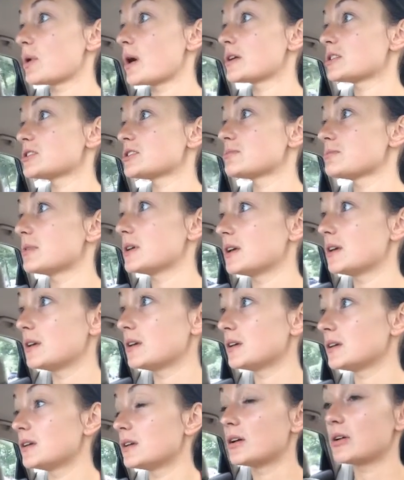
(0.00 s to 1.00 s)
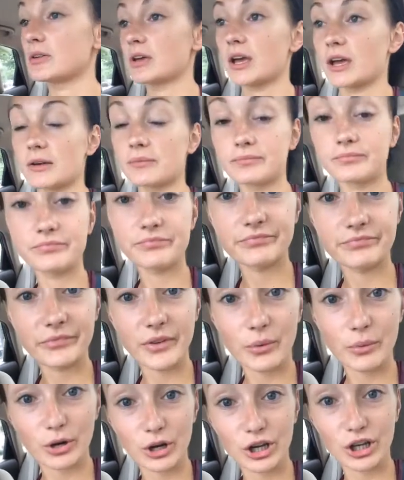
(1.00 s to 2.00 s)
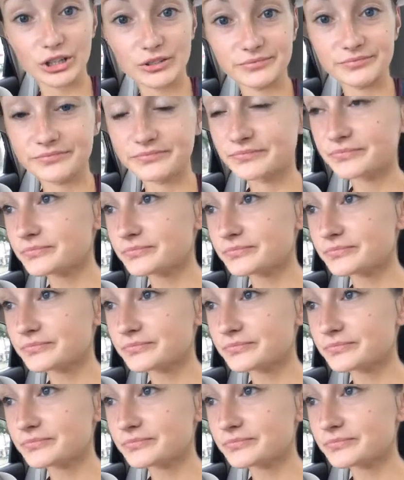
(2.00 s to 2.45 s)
watched me. Okay, we're good.